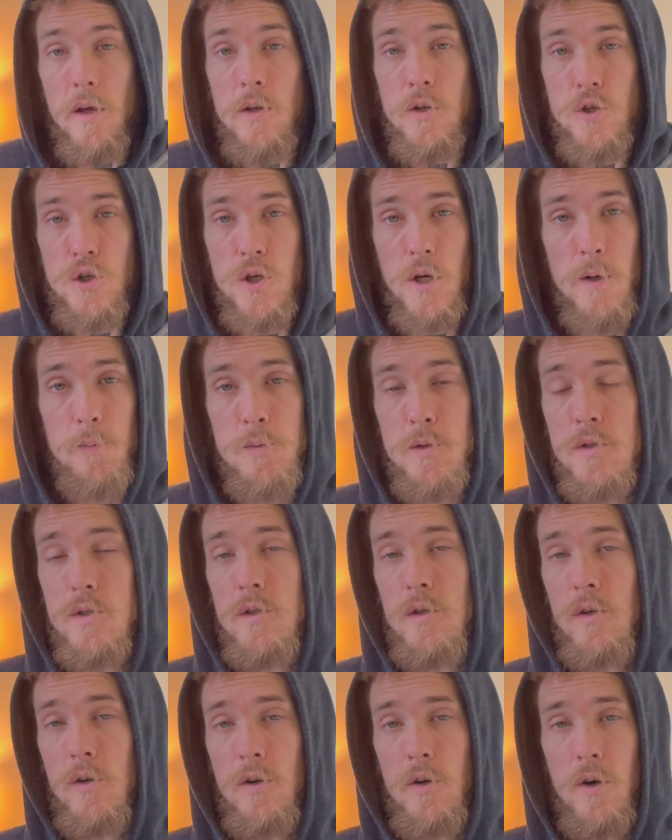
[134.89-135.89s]

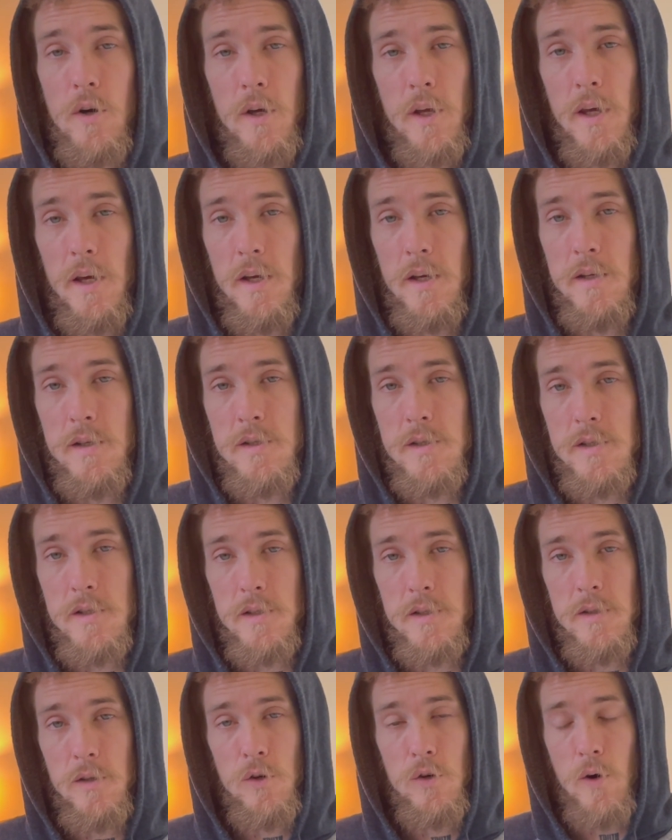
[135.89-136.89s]
chips, cookies,
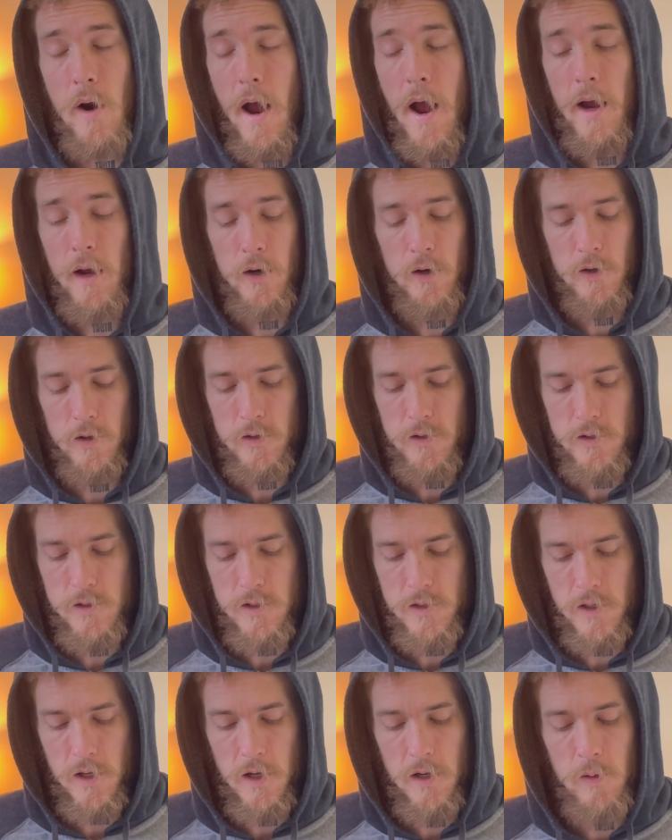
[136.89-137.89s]

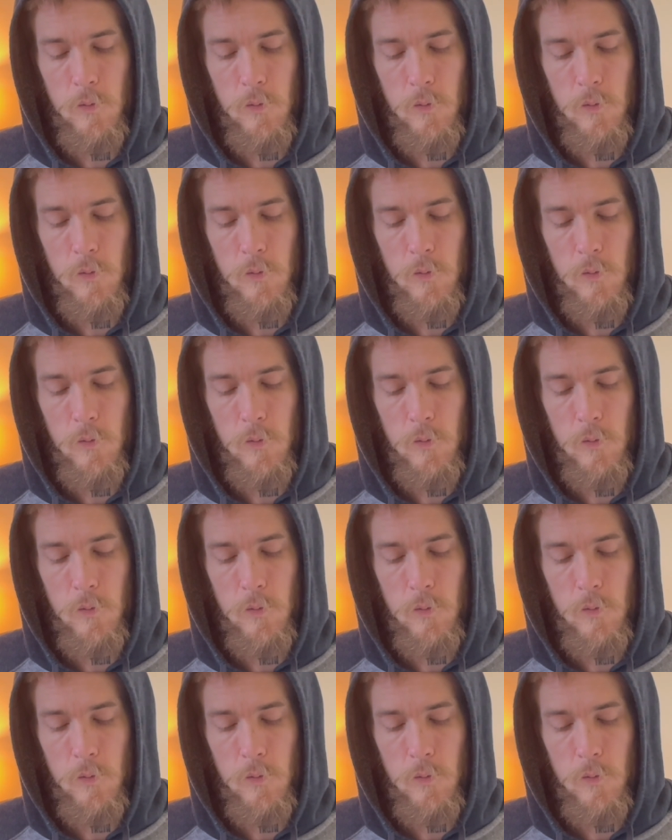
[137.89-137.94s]
crackers,